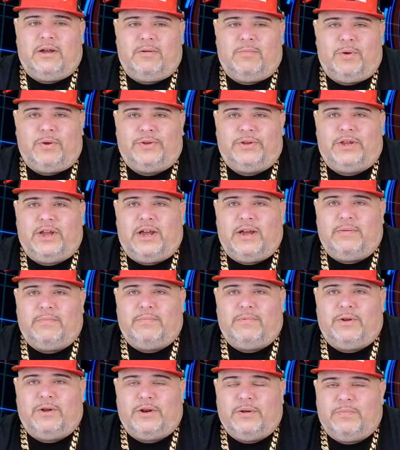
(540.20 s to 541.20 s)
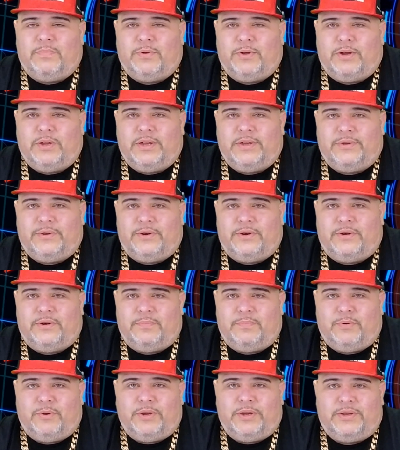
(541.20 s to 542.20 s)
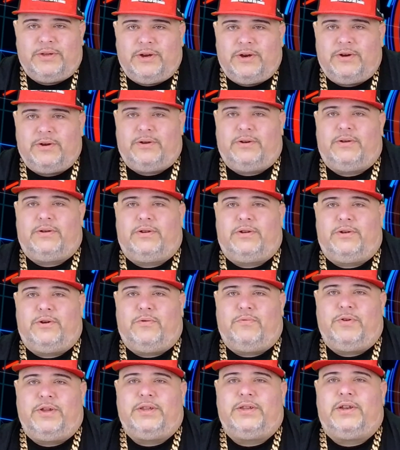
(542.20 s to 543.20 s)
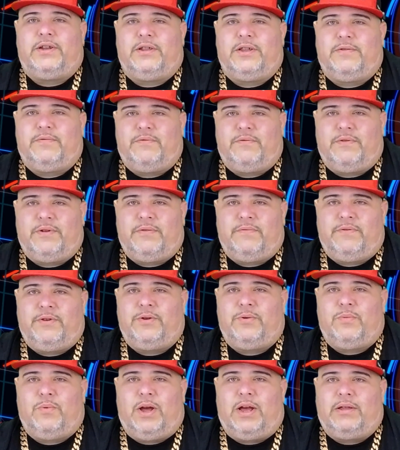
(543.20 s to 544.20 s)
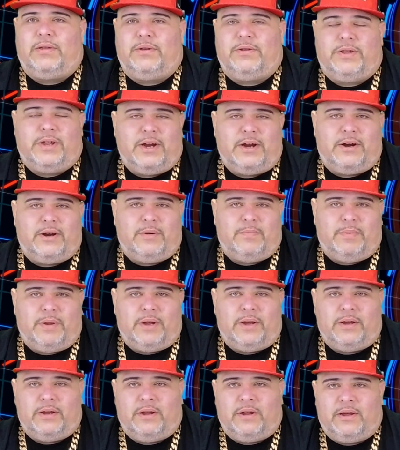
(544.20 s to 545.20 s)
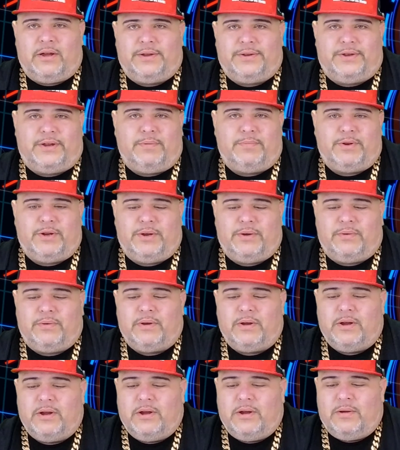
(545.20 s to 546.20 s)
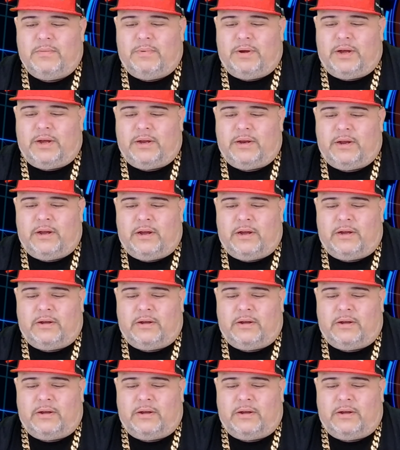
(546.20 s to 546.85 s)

Most time, good employees or employees there, no reason to leave a review while they're there, but some do. But